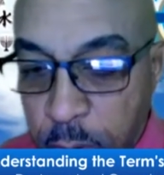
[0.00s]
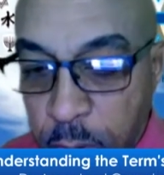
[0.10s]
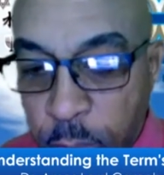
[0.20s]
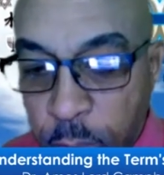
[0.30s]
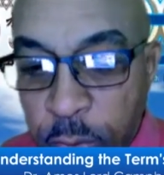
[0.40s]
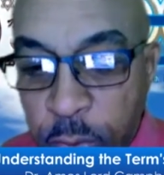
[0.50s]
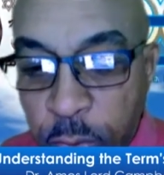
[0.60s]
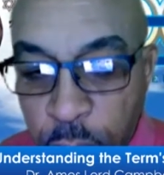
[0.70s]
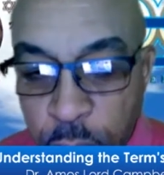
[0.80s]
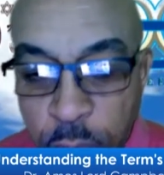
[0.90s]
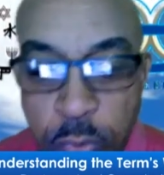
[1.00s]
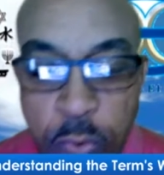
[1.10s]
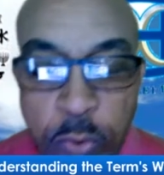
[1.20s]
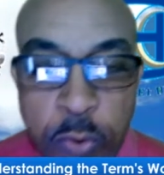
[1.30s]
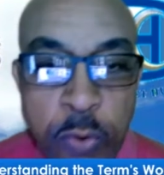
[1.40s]
when you do
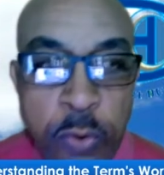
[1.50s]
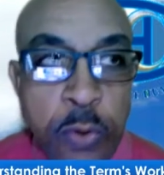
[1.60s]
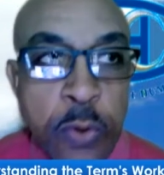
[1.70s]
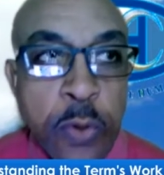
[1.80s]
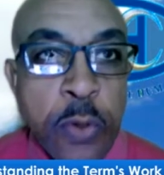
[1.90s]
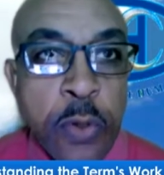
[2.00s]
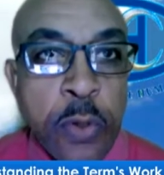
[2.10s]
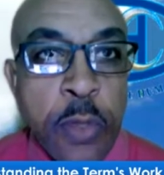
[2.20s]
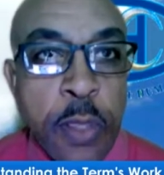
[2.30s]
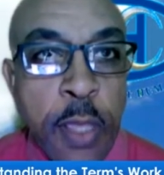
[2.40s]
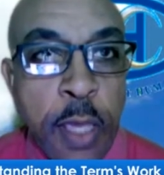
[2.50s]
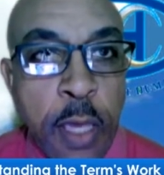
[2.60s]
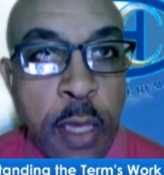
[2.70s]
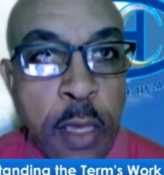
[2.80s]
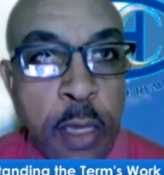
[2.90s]

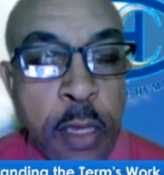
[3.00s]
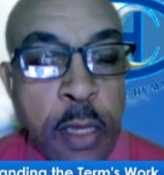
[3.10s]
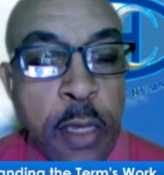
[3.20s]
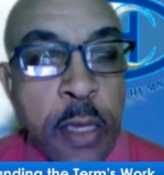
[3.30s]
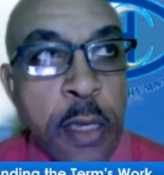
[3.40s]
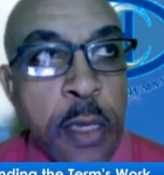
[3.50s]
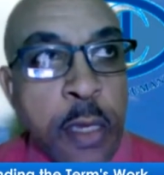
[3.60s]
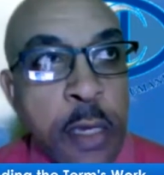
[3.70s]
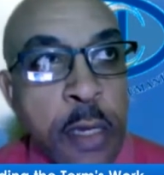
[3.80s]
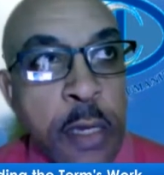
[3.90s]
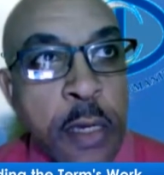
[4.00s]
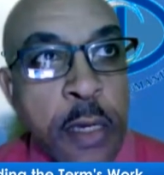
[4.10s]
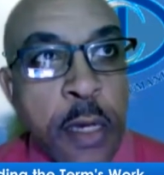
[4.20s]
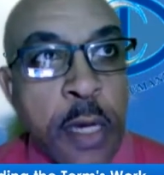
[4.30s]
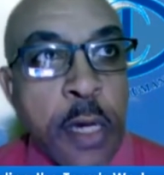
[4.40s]
the
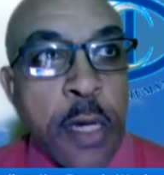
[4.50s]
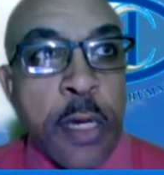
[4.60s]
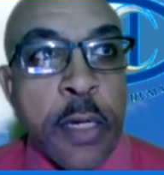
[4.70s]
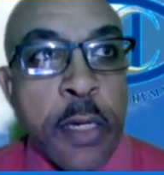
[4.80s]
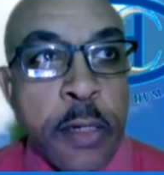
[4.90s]
uh,